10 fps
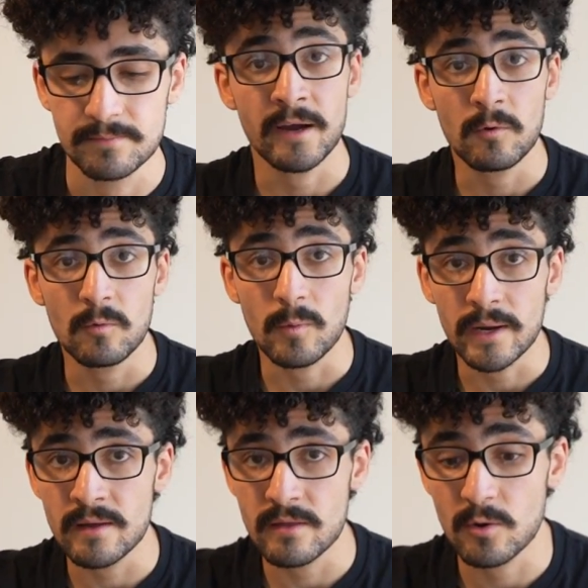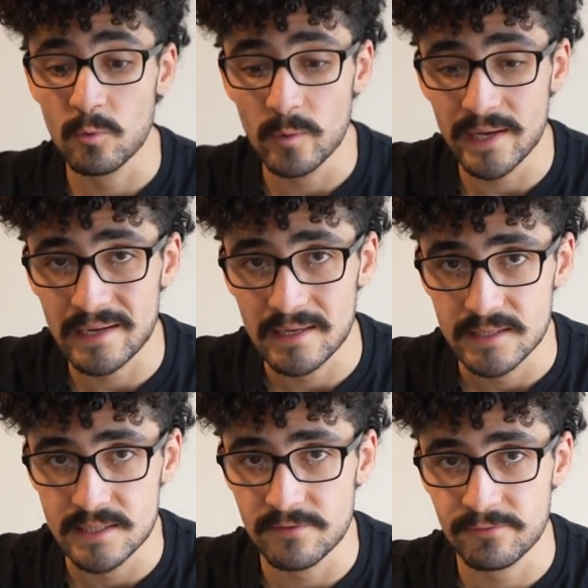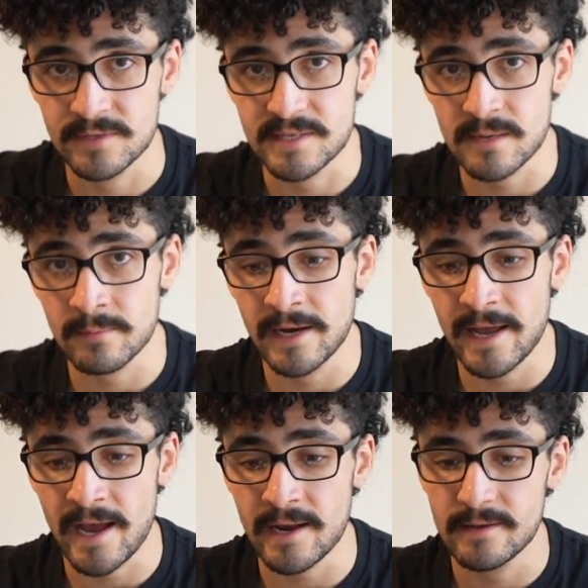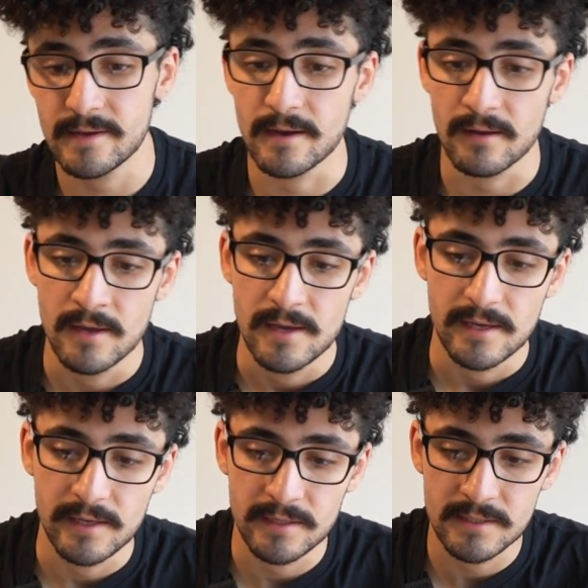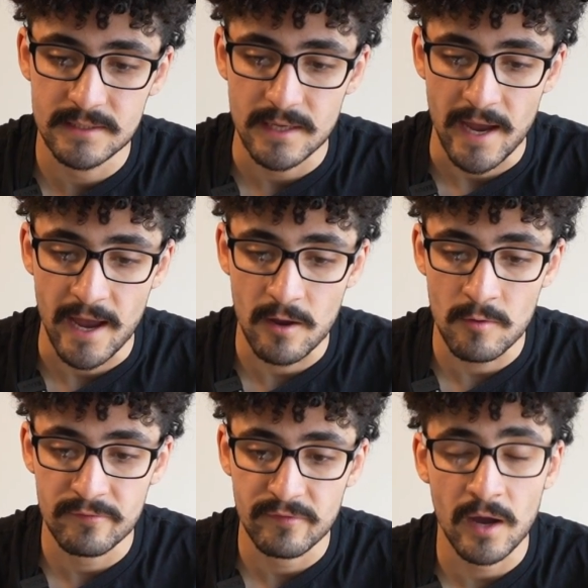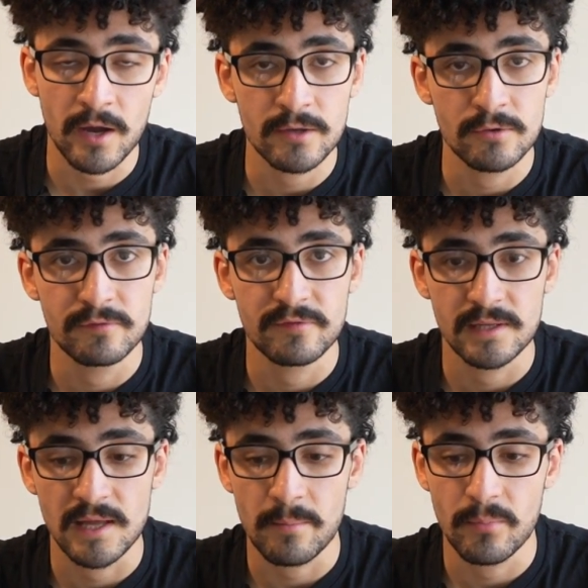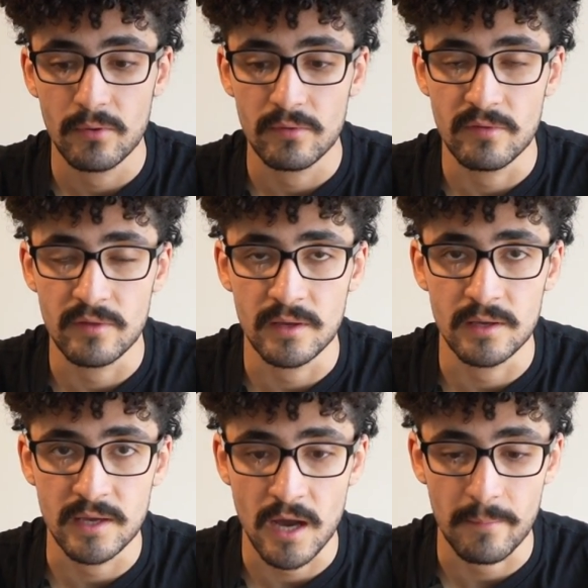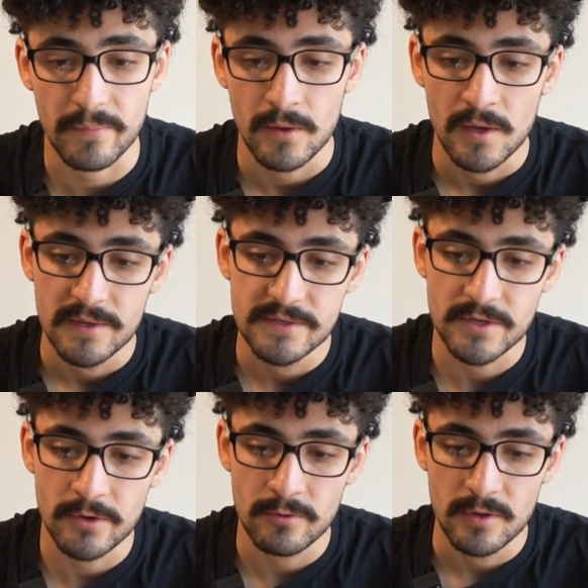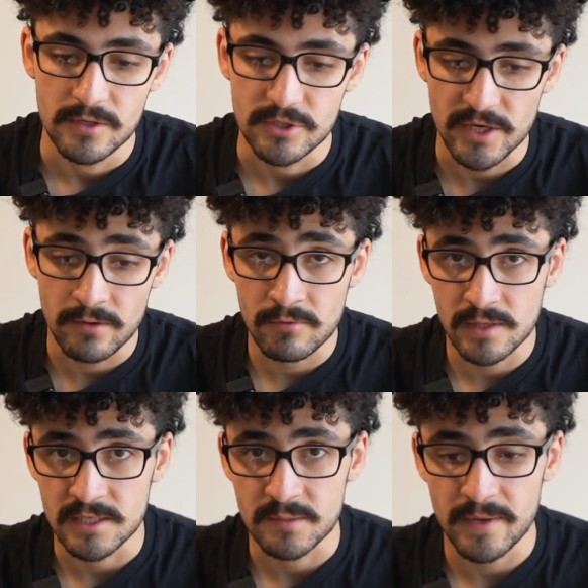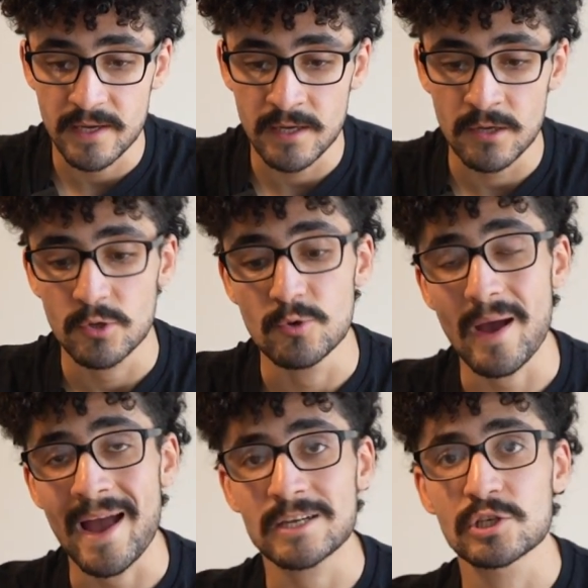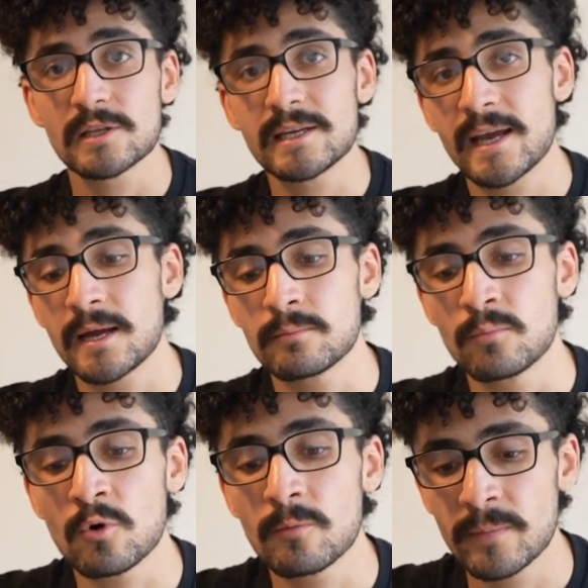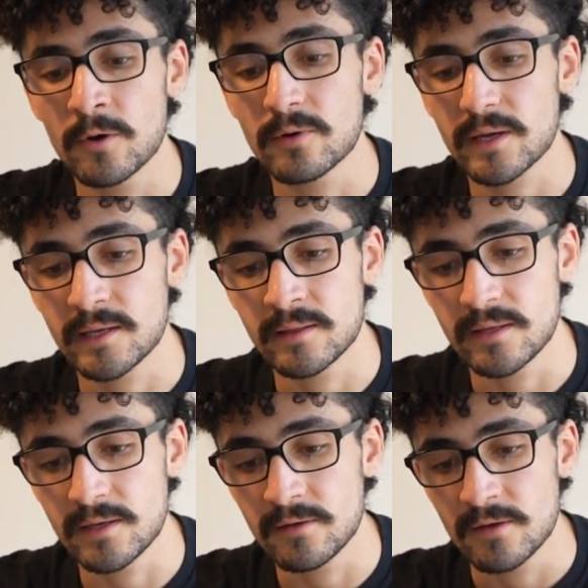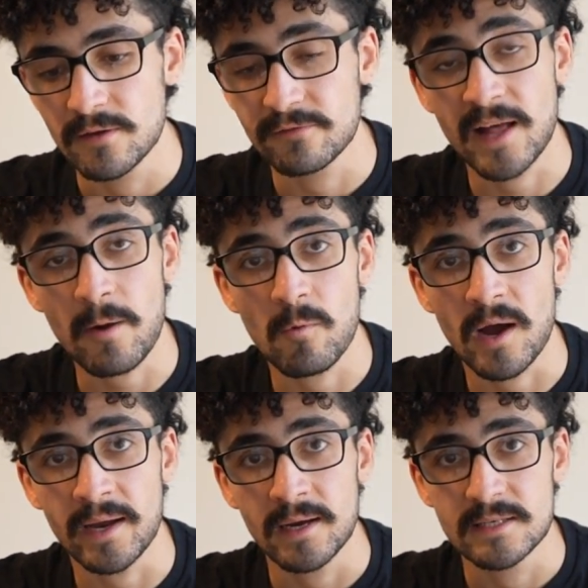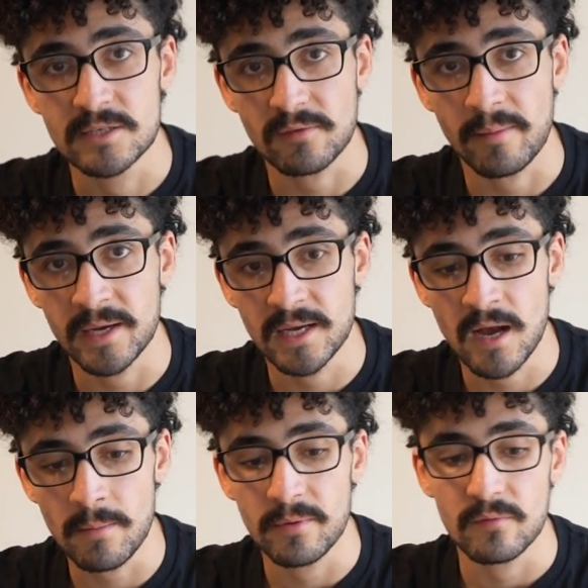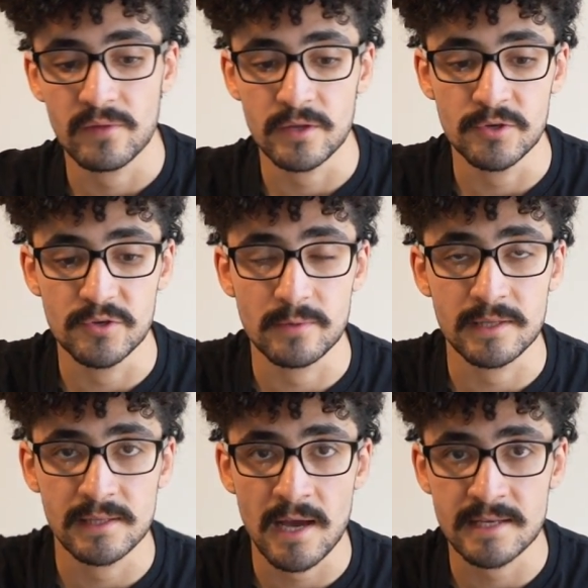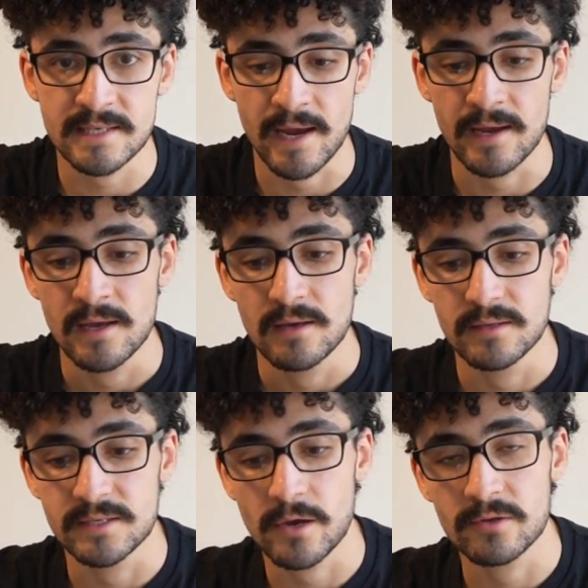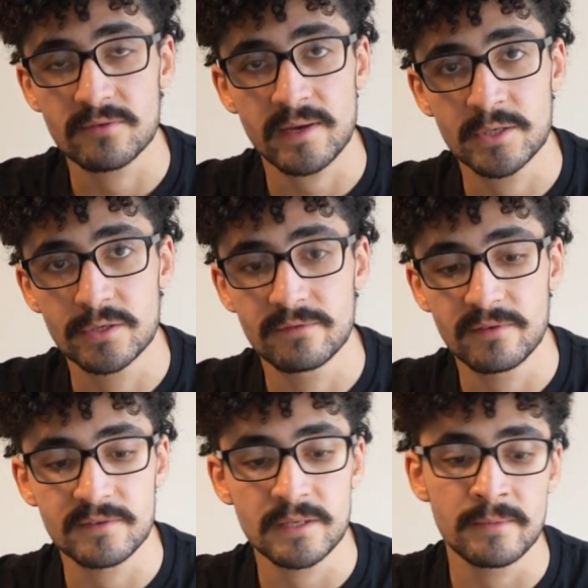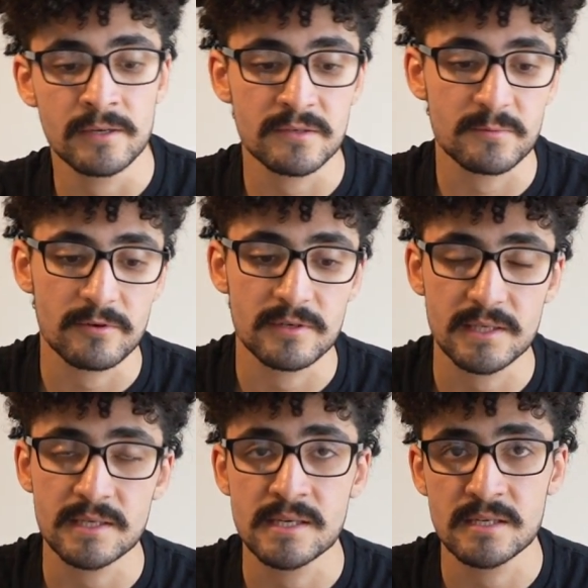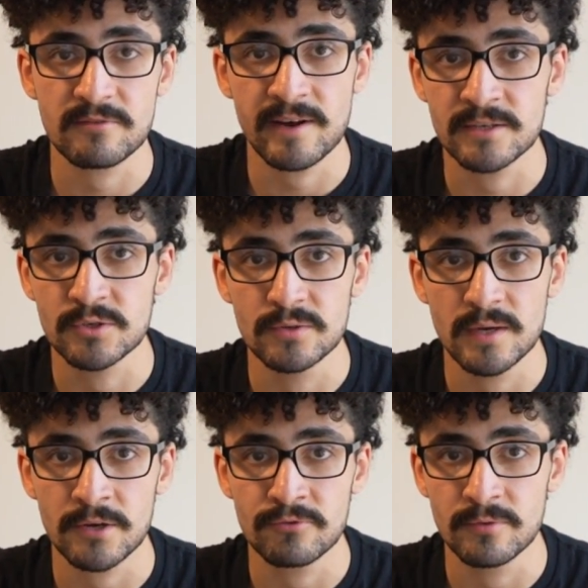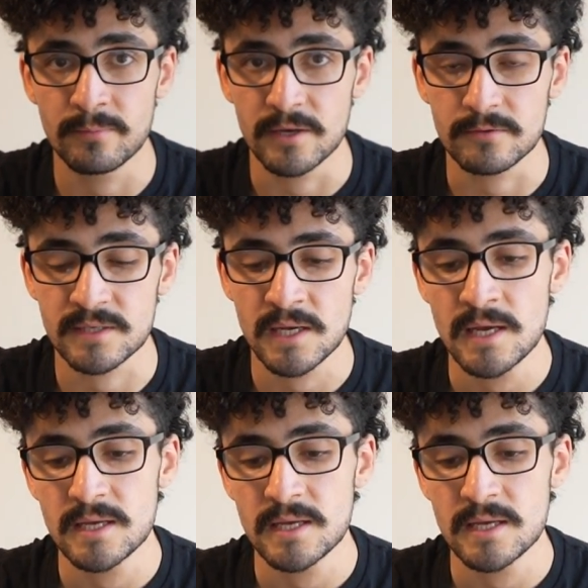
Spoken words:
Now, one other quick difference that I'm going to add here is how far you fill up the cup. So generally speaking, you actually get more milk in the flat white ceramic cup than you do in the latte. This holds around 250 mils, whereas this is around 200 mils.